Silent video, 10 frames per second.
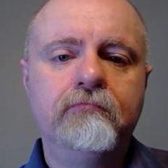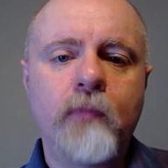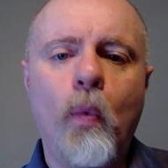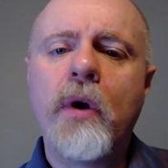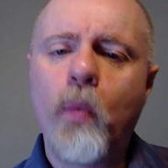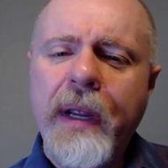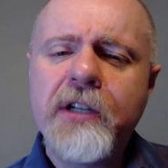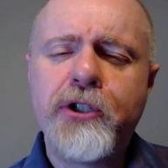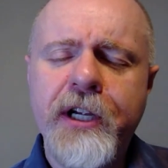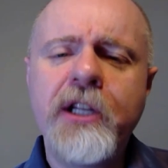when we
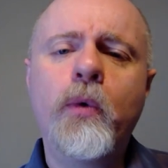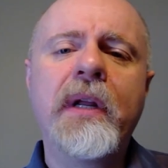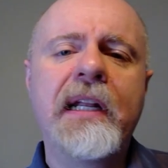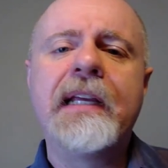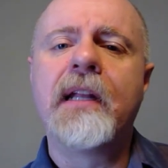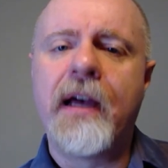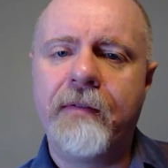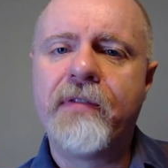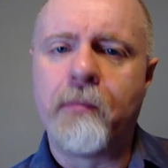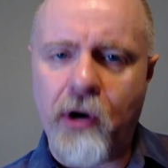genuinely
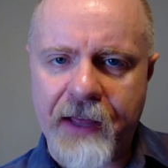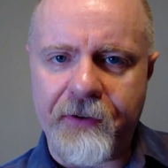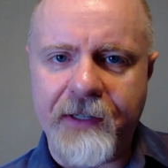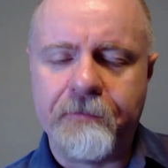love the brethren,